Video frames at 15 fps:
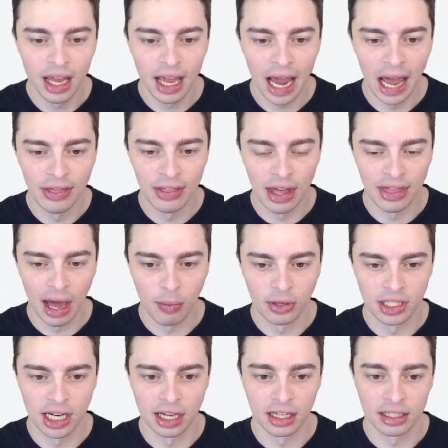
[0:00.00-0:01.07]
and then that would
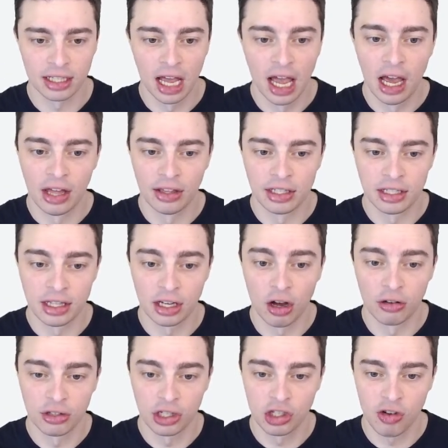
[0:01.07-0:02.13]
tell us this is the
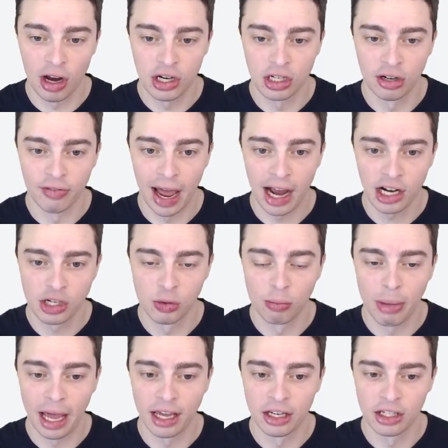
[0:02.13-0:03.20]
concentration of actual
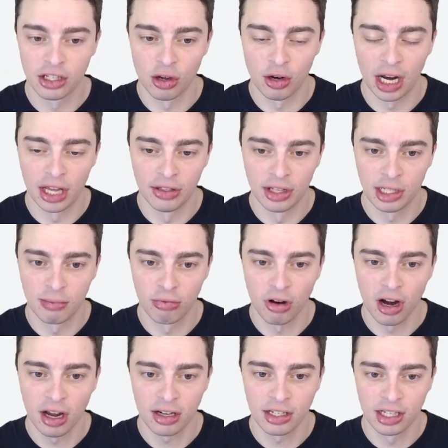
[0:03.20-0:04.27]
baking soda in this
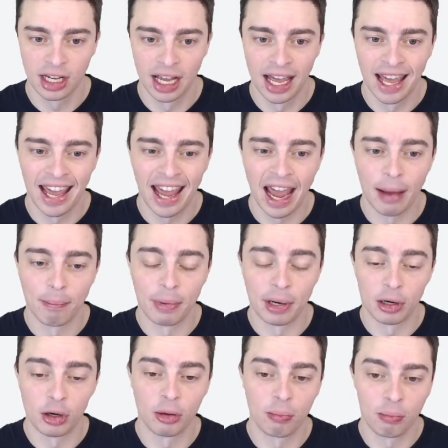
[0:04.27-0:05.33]
product, but
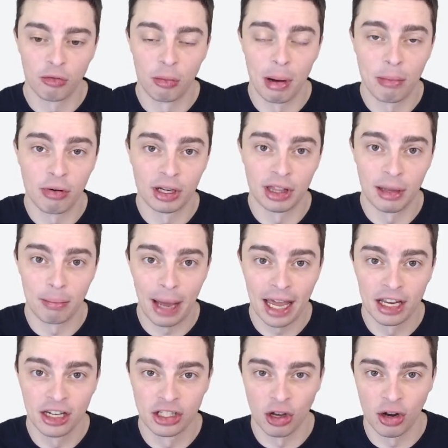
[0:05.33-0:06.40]
remembering that baking
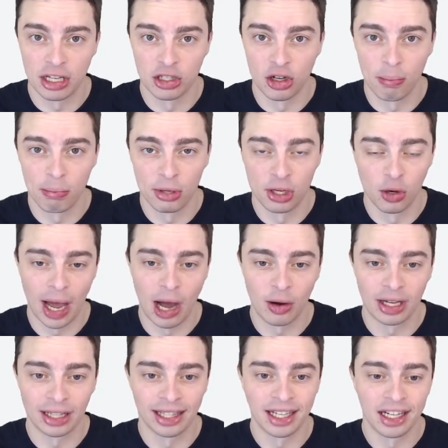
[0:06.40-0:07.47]
soda is not pure
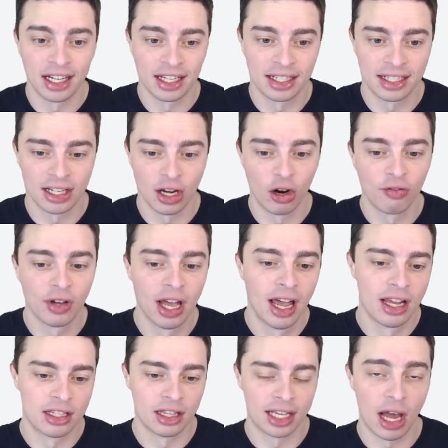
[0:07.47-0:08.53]
alkalinity itself.
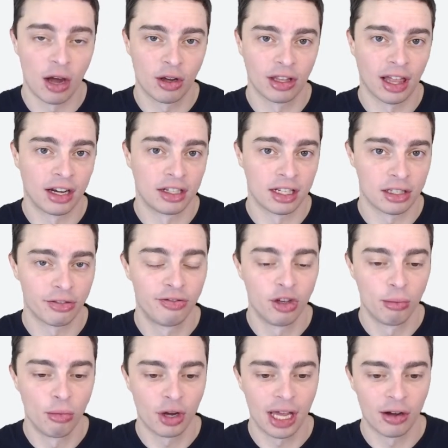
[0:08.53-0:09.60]
So the calculator does a few
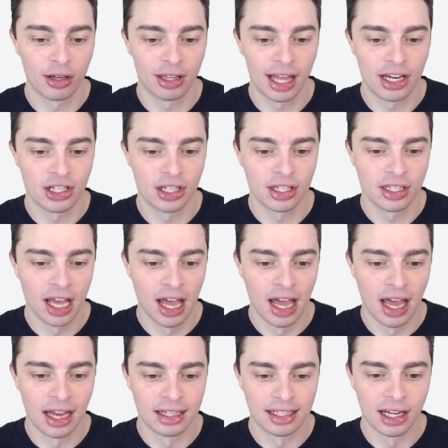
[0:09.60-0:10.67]
more calculations
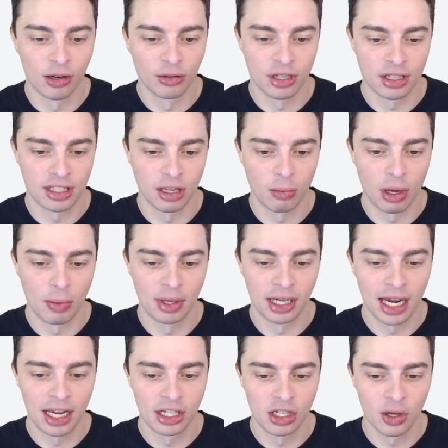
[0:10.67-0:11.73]
and tells us that we would
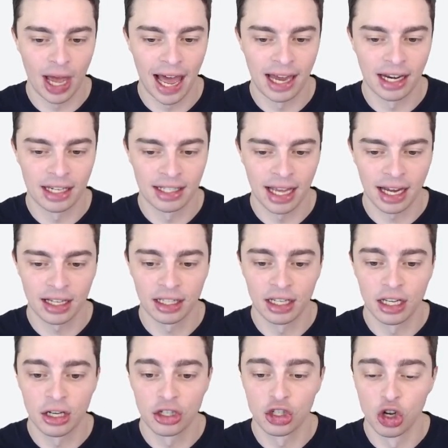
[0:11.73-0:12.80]
need to add
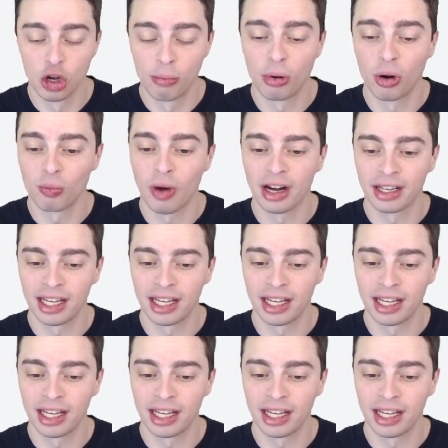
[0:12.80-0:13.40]
exactly 2.1